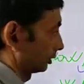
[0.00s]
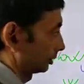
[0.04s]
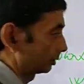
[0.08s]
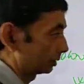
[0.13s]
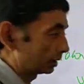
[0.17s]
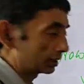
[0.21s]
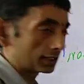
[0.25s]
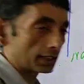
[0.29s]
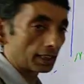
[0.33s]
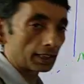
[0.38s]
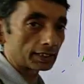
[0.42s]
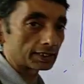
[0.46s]

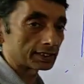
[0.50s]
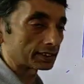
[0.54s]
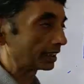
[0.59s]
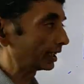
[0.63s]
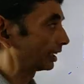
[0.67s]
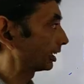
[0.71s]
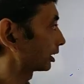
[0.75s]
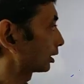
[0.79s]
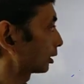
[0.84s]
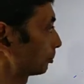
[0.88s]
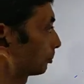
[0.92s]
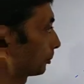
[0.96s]
These are a
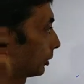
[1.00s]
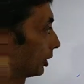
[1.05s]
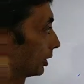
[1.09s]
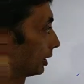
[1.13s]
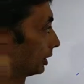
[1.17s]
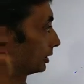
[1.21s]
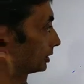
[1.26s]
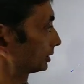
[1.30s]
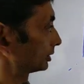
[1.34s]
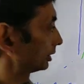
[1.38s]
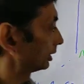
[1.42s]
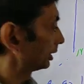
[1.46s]
scalar
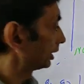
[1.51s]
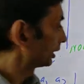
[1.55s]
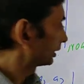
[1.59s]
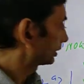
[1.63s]
component.